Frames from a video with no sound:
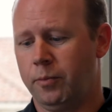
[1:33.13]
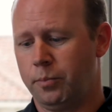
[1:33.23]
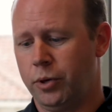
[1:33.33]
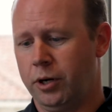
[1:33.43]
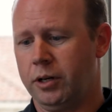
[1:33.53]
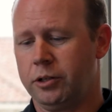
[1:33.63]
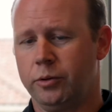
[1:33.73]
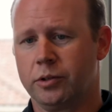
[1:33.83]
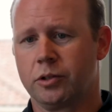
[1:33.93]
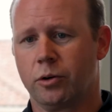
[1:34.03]
put
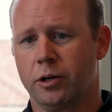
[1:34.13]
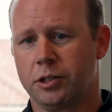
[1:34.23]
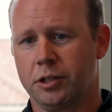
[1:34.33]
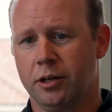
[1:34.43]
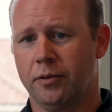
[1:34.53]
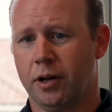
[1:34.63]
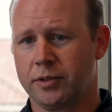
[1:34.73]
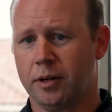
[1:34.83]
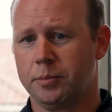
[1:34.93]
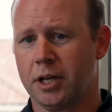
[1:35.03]
into a storage of
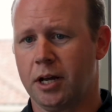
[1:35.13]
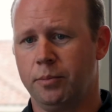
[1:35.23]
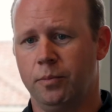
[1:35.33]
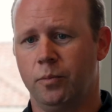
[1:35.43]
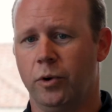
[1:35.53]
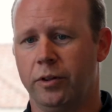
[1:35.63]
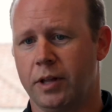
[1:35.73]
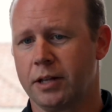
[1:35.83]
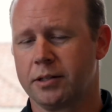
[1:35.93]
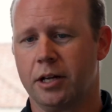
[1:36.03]
some type, whether
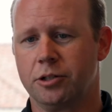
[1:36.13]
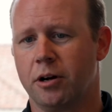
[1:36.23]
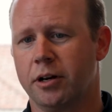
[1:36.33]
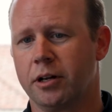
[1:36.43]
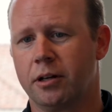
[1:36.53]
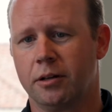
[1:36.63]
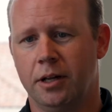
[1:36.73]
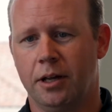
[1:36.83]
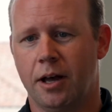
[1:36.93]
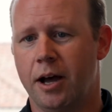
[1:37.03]
that's hydronic,
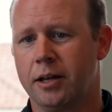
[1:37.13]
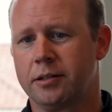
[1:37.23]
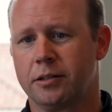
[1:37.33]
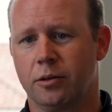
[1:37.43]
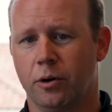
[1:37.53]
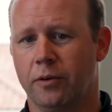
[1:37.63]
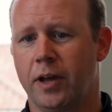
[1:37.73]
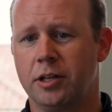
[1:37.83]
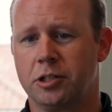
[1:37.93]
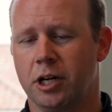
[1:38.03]
ice, or a
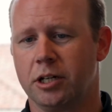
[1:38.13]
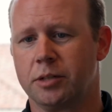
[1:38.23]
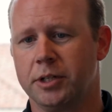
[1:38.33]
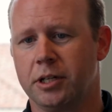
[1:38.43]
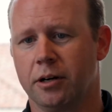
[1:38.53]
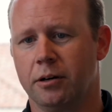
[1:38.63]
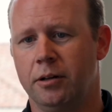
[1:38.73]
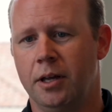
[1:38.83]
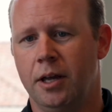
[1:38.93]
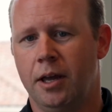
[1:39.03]
phase change
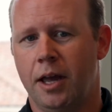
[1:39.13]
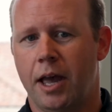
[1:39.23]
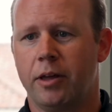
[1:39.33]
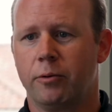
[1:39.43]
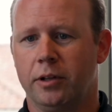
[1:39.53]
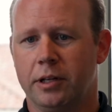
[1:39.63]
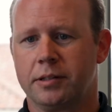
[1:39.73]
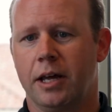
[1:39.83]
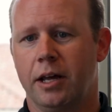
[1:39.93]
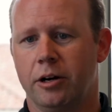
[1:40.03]
material, and then
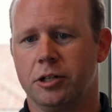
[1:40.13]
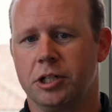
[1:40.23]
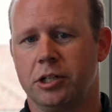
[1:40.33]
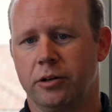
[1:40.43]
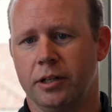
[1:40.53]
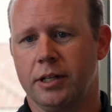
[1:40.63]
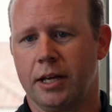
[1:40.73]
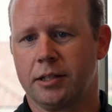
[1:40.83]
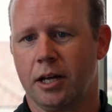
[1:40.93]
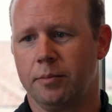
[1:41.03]
release that energy during the
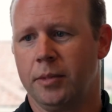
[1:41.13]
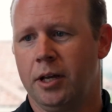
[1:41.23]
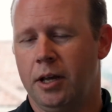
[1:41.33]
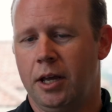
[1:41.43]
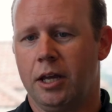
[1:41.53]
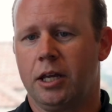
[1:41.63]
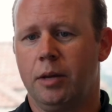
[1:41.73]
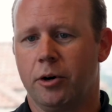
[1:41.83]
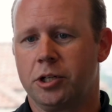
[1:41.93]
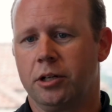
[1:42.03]
daytime and
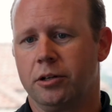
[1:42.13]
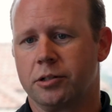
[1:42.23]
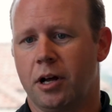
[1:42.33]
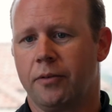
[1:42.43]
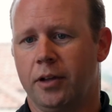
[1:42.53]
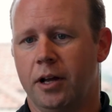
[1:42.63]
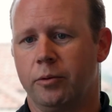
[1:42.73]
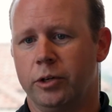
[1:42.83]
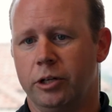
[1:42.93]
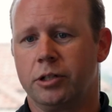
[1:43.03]
keep our chillers
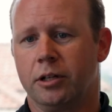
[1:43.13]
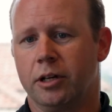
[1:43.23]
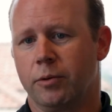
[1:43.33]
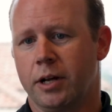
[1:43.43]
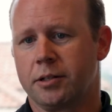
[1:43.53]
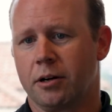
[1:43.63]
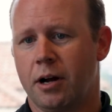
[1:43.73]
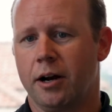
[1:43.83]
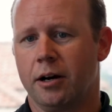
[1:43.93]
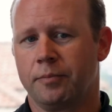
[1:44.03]
offline when utility rates are
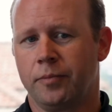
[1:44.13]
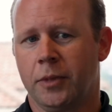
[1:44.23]
higher.